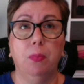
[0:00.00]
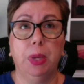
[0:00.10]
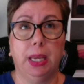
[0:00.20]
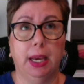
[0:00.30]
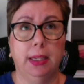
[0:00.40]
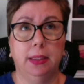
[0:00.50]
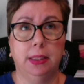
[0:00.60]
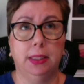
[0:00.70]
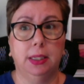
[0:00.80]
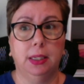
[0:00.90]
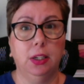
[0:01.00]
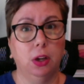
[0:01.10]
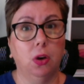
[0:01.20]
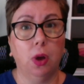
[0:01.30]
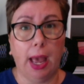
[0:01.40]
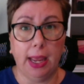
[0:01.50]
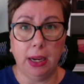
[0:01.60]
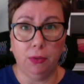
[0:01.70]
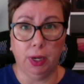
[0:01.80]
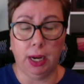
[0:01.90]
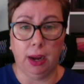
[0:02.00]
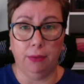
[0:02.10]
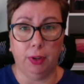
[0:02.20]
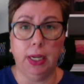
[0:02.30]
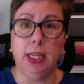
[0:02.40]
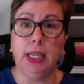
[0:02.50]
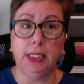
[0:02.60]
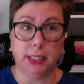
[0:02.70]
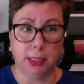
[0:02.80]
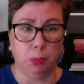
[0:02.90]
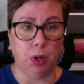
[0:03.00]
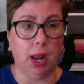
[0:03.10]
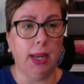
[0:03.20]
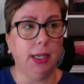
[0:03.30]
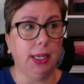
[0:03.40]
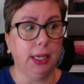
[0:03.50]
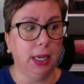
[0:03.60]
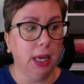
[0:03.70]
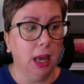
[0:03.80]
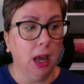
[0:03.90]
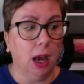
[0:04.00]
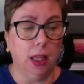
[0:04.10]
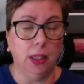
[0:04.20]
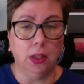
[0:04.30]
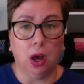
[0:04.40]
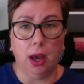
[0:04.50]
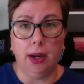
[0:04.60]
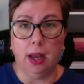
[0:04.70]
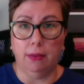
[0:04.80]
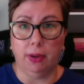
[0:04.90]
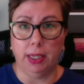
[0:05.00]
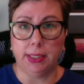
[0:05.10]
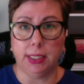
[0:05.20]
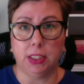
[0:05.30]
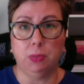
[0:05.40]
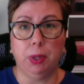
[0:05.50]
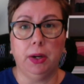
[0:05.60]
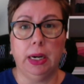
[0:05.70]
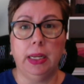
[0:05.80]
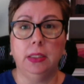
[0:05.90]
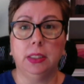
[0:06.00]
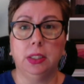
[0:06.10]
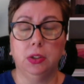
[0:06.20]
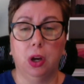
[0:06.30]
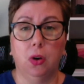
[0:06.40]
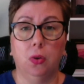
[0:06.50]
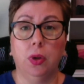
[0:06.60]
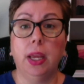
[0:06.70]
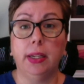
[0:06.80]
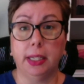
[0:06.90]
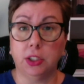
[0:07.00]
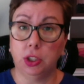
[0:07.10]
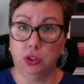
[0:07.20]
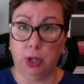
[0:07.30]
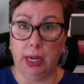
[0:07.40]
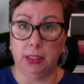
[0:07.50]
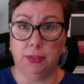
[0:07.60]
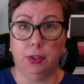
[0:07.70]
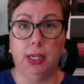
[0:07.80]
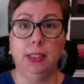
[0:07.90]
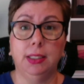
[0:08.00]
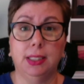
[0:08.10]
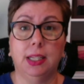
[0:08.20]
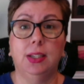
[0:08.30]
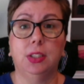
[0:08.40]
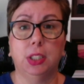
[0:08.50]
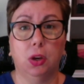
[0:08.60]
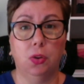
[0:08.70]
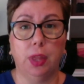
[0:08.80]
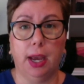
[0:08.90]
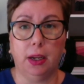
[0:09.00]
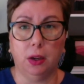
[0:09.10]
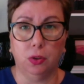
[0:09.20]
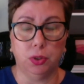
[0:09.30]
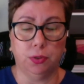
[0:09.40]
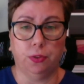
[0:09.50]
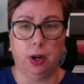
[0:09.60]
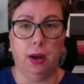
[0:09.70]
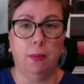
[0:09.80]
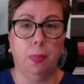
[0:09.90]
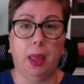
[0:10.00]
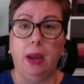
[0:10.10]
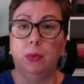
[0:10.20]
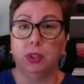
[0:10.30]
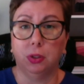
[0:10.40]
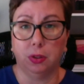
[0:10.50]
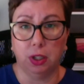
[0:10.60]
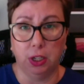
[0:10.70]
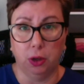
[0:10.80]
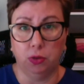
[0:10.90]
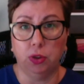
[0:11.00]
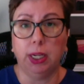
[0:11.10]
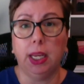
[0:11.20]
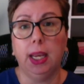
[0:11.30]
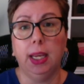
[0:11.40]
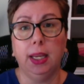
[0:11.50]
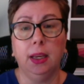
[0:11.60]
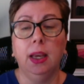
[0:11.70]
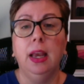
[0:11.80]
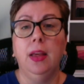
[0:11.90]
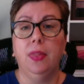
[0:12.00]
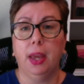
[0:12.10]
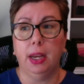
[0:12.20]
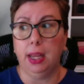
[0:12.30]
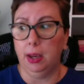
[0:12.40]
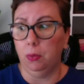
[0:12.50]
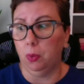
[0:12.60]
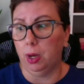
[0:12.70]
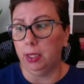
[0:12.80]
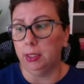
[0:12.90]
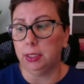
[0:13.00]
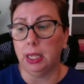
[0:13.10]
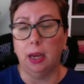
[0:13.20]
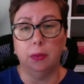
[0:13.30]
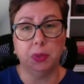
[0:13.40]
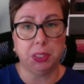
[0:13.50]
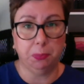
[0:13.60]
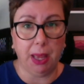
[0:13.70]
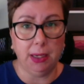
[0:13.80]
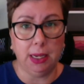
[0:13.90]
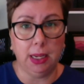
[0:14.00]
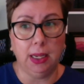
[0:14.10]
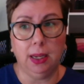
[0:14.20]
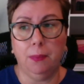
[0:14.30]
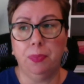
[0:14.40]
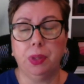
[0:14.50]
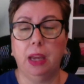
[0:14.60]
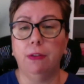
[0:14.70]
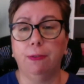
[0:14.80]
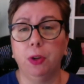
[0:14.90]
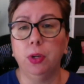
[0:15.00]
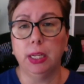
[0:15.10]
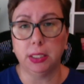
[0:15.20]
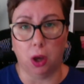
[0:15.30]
because, in recovery, in sobriety, a lot of us experience, addiction transference. So that goes from I was, drinking, then it was spending, and food has